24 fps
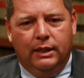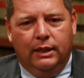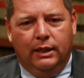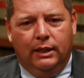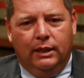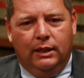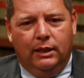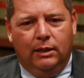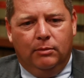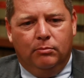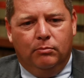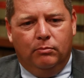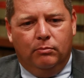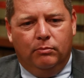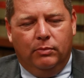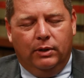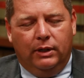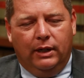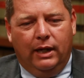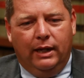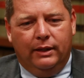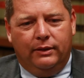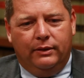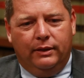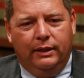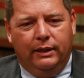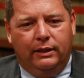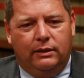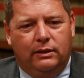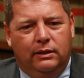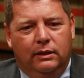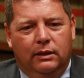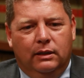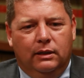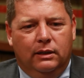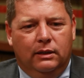Um, but I think
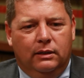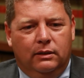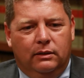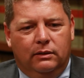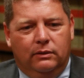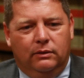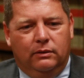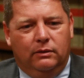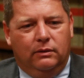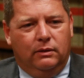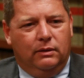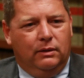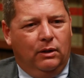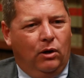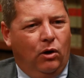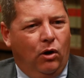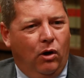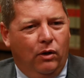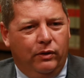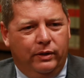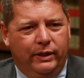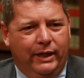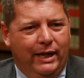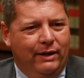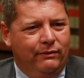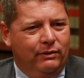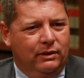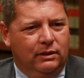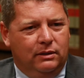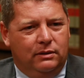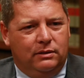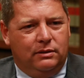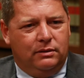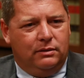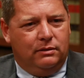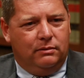all the
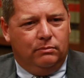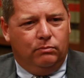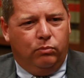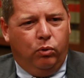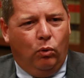evidence